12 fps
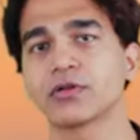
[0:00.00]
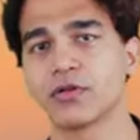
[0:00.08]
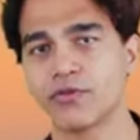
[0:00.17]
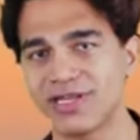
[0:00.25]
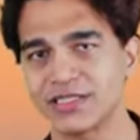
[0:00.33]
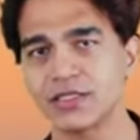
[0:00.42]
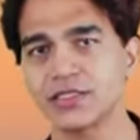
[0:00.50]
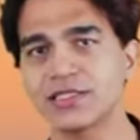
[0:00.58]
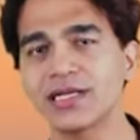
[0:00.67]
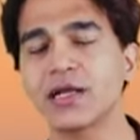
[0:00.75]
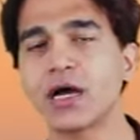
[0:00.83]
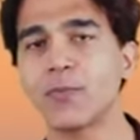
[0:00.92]
The reason is
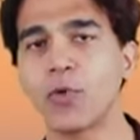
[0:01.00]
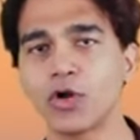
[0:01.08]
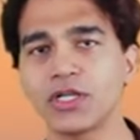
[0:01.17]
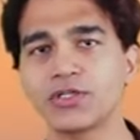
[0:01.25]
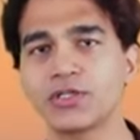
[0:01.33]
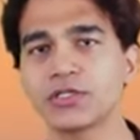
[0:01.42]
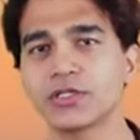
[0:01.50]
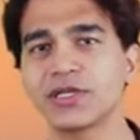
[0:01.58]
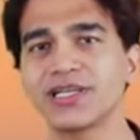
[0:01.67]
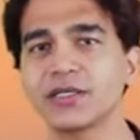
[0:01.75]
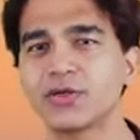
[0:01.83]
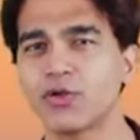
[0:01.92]
that our body just
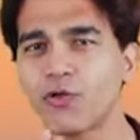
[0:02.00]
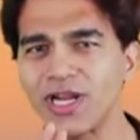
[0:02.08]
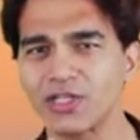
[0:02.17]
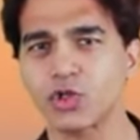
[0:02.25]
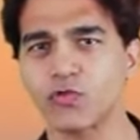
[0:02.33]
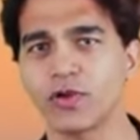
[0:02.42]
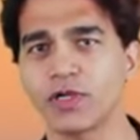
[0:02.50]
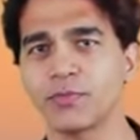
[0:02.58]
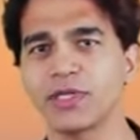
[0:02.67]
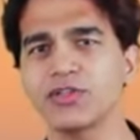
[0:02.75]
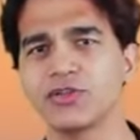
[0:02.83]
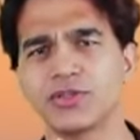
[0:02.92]
need a trace of it,
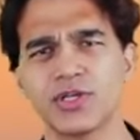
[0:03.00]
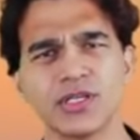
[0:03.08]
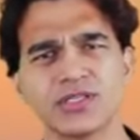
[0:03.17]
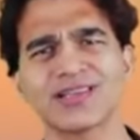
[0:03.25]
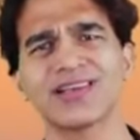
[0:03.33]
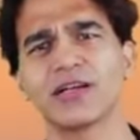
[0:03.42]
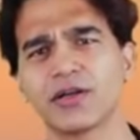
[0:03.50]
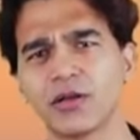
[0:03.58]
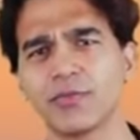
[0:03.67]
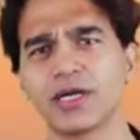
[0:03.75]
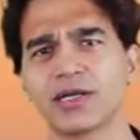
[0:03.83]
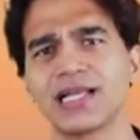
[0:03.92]
means just a
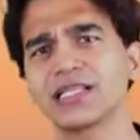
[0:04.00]
little bit.